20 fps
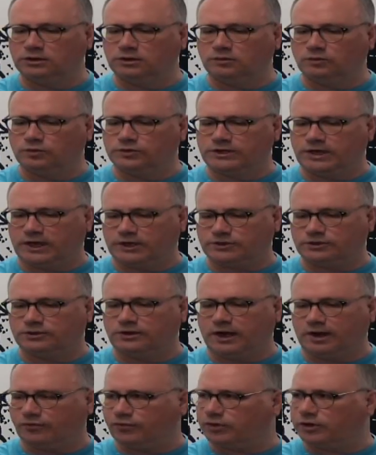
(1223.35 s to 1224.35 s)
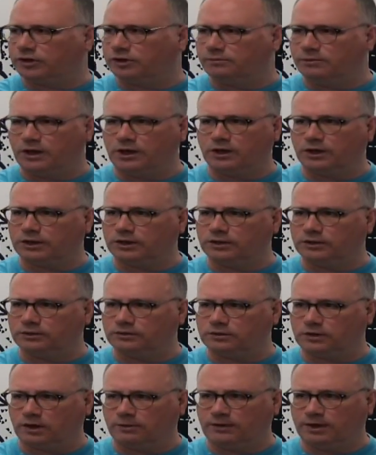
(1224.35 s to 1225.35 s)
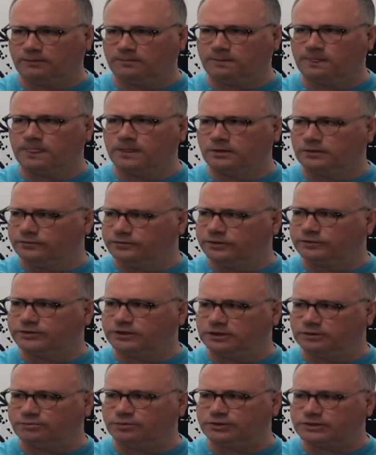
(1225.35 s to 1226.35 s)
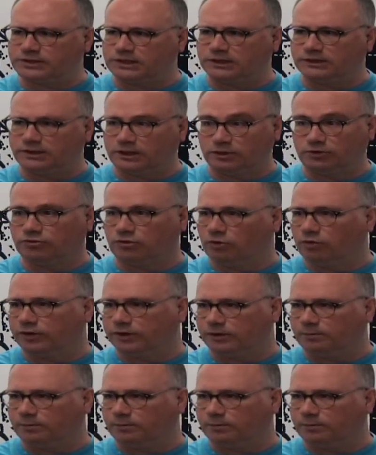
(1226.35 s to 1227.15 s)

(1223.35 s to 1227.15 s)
was actually African-American at about 15% and growing.